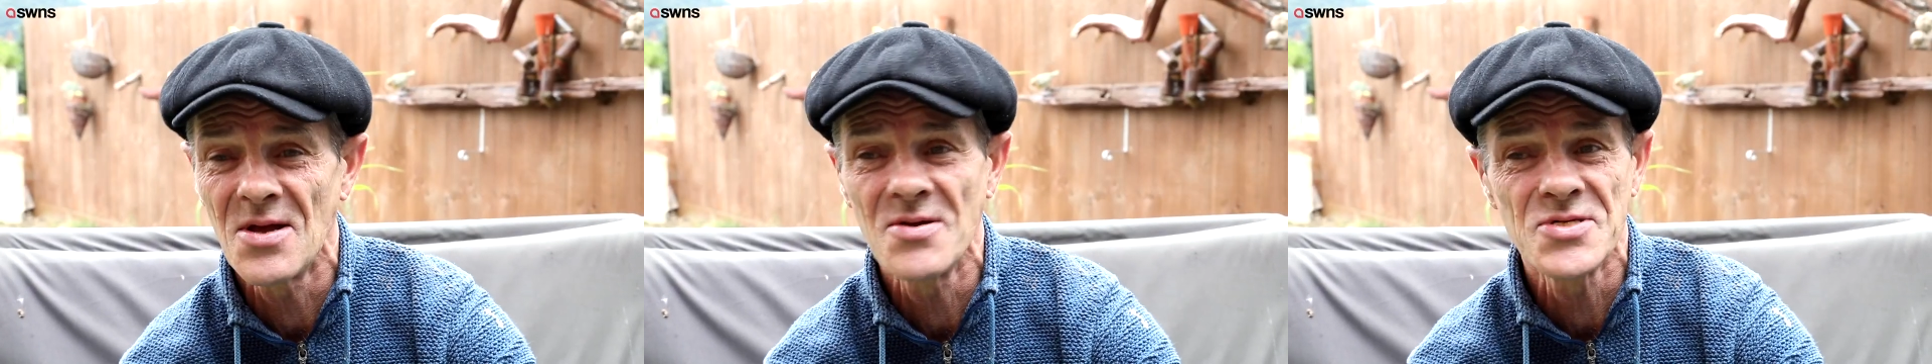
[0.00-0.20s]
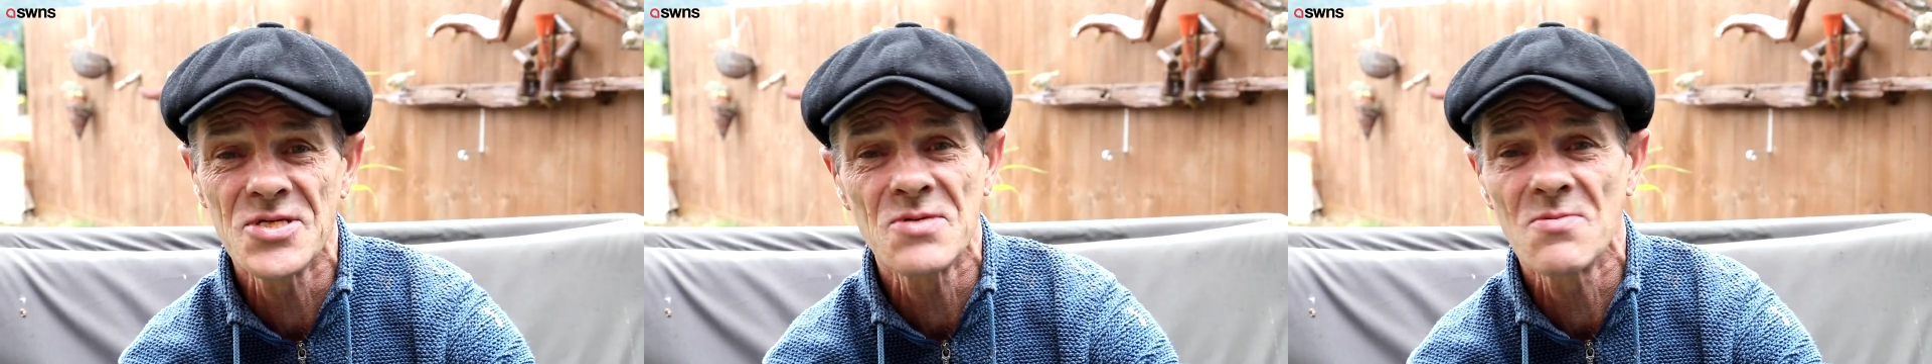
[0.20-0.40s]

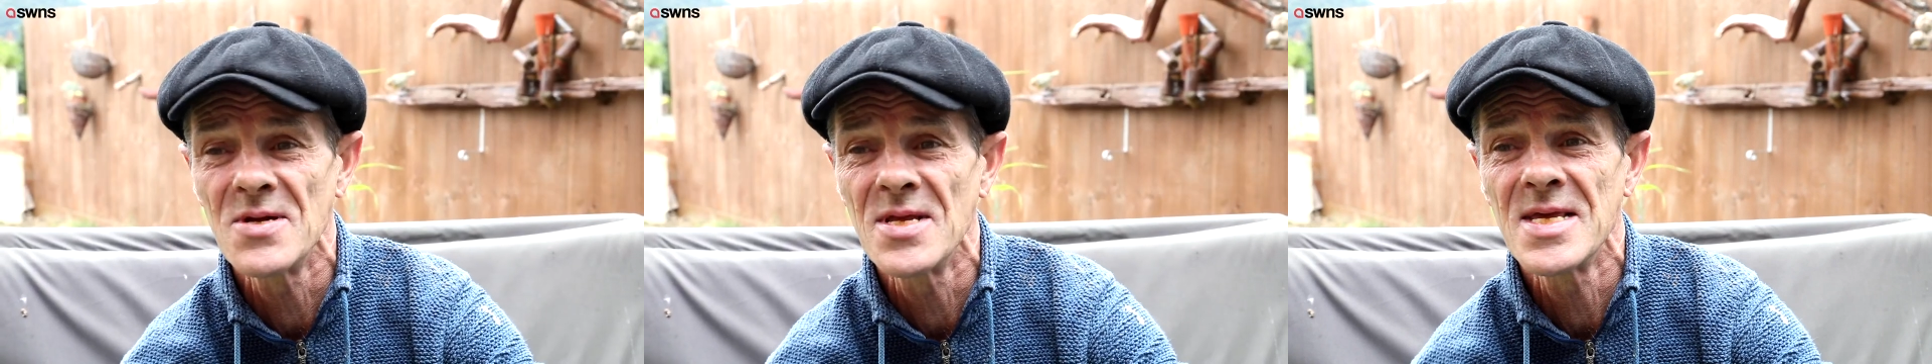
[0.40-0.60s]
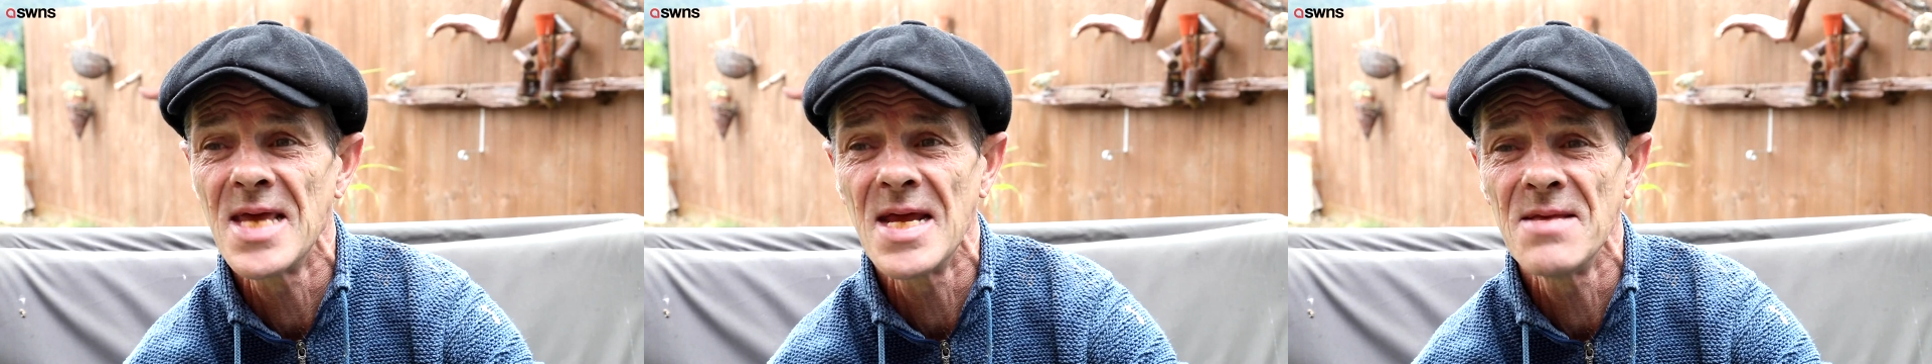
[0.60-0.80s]
I just
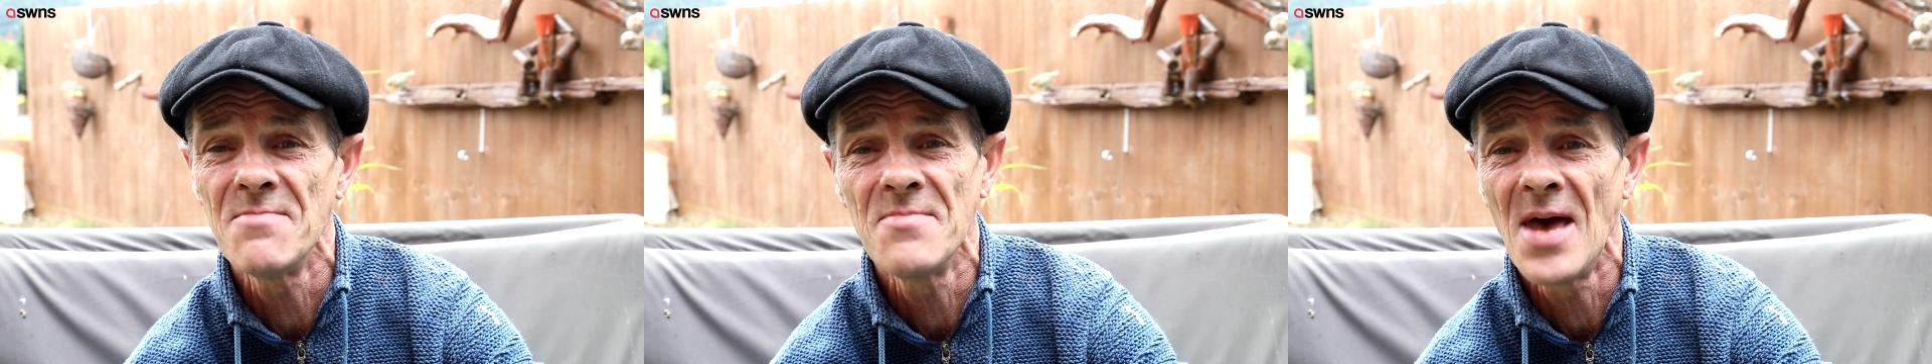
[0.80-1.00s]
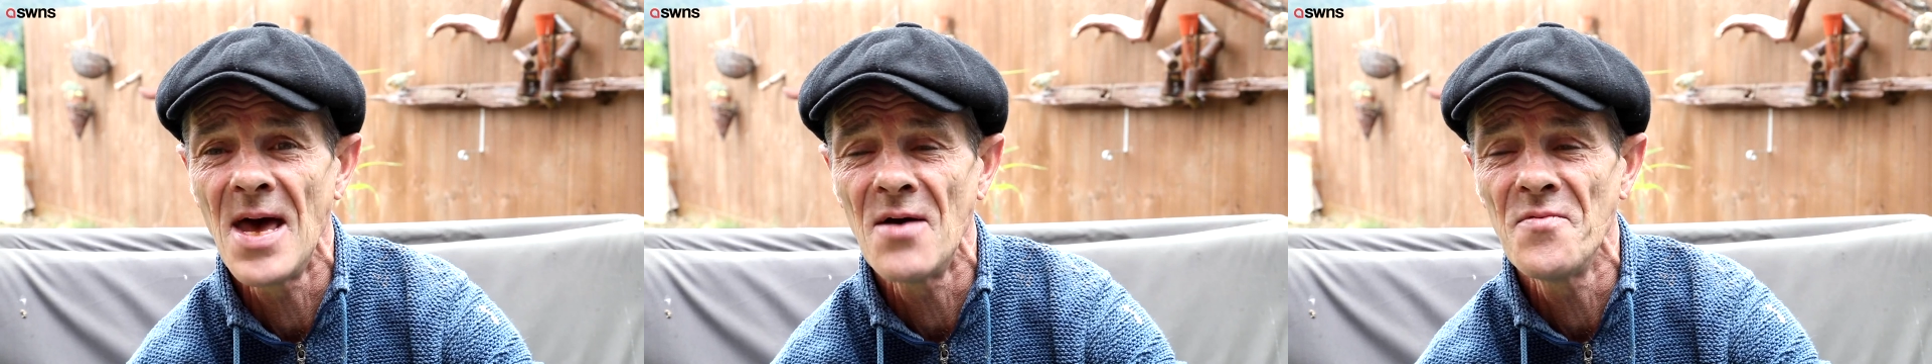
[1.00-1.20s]
want to get
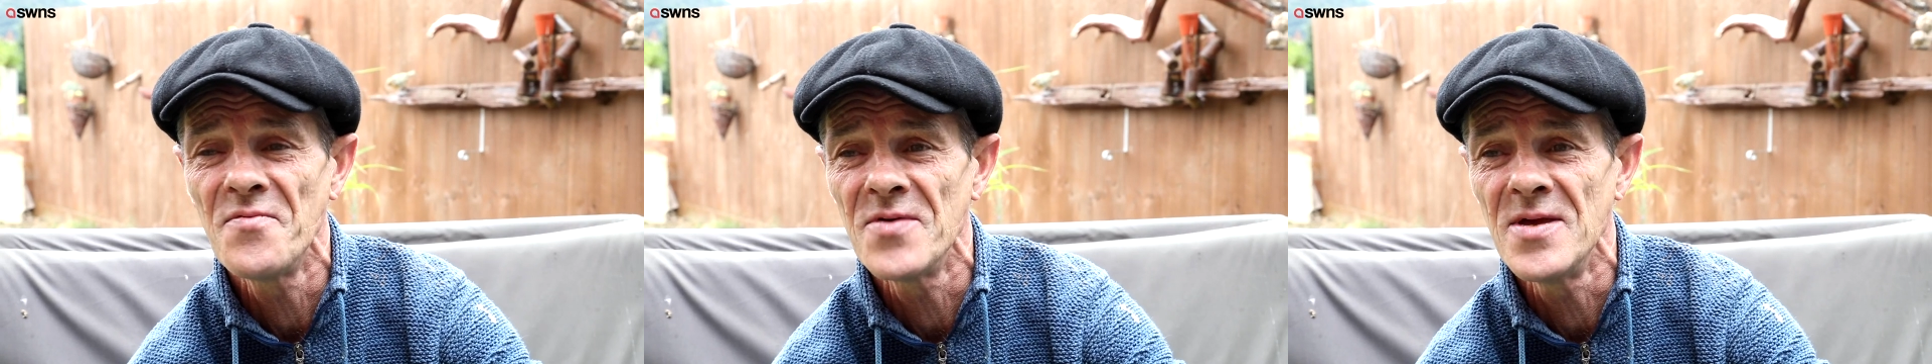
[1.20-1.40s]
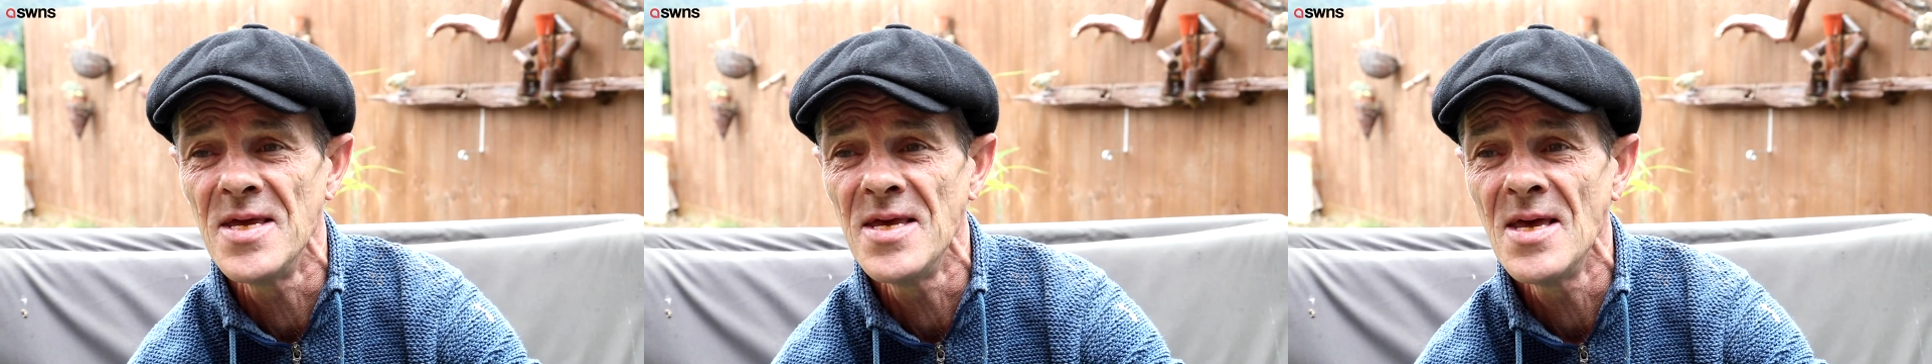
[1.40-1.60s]
him
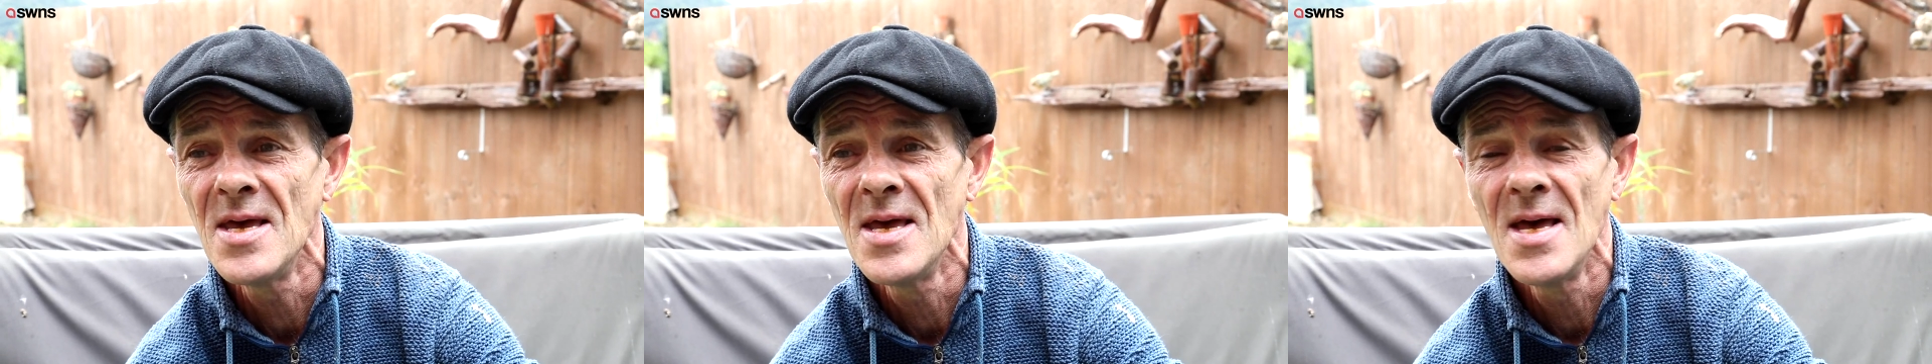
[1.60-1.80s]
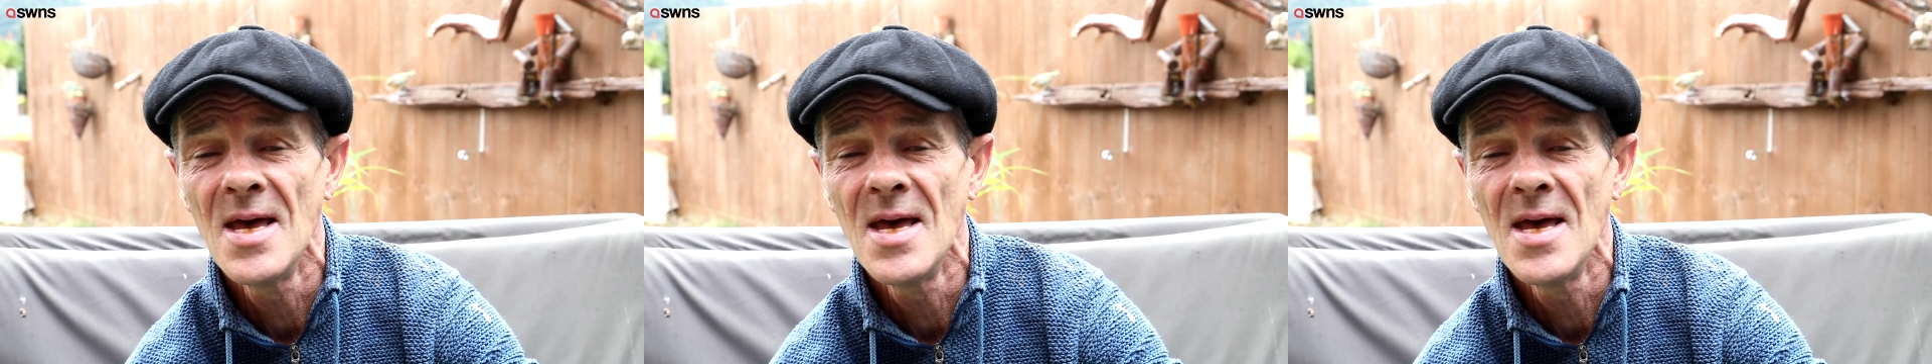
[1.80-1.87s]
healthy